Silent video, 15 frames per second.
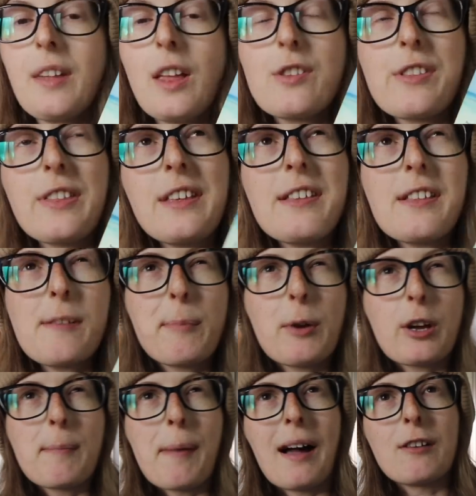So this is a
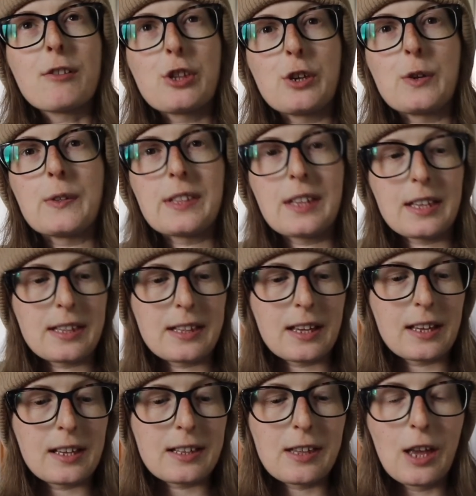book about two
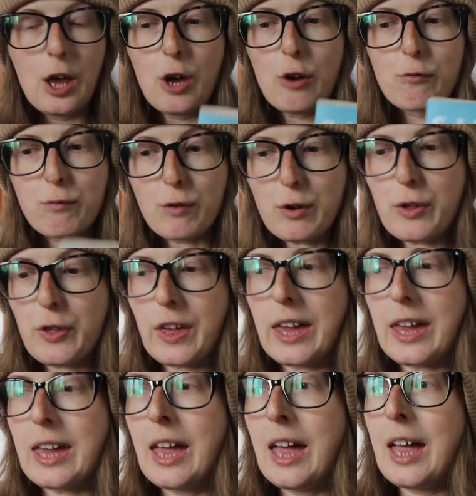sisters.
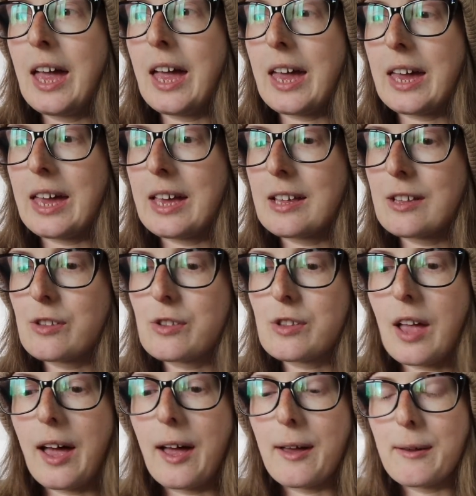Ruthie is
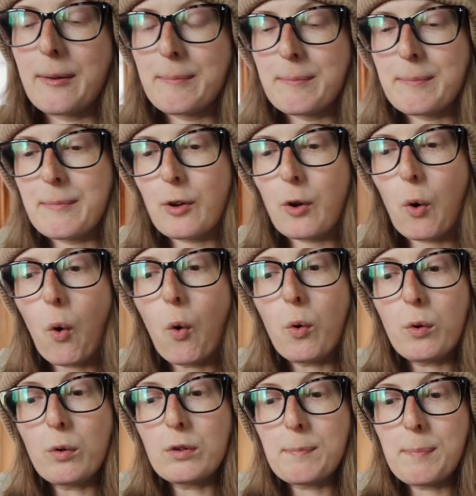
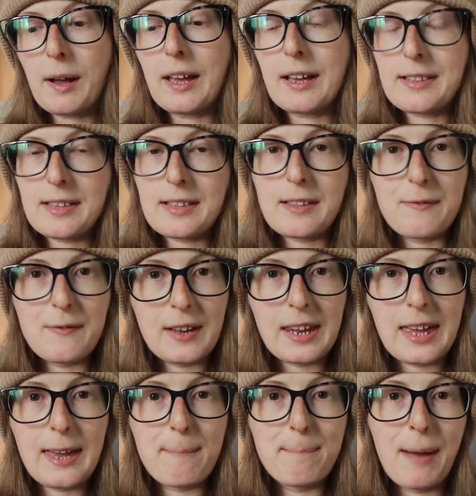called by her sister
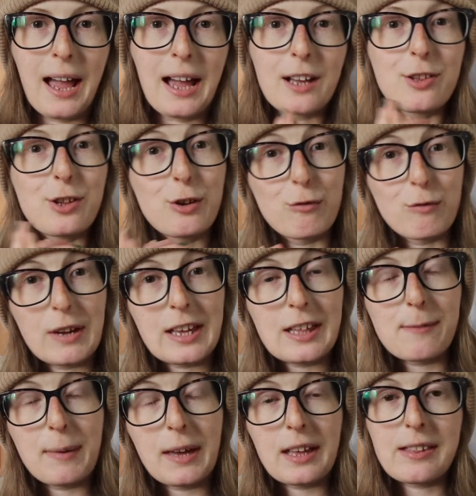Vinny back to
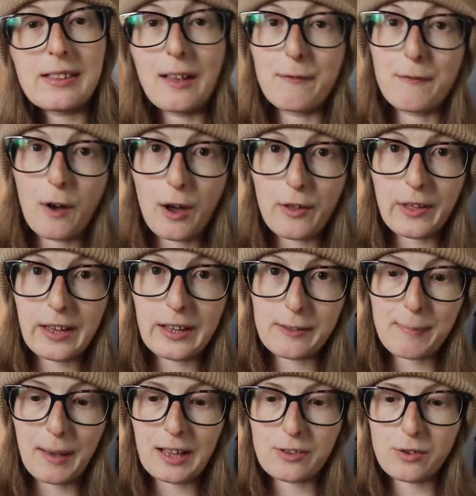Greece because their father has
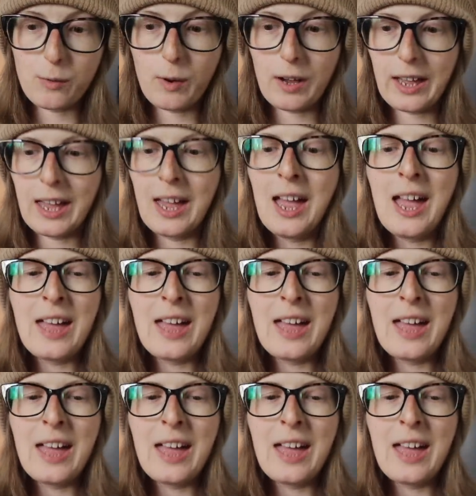passed away.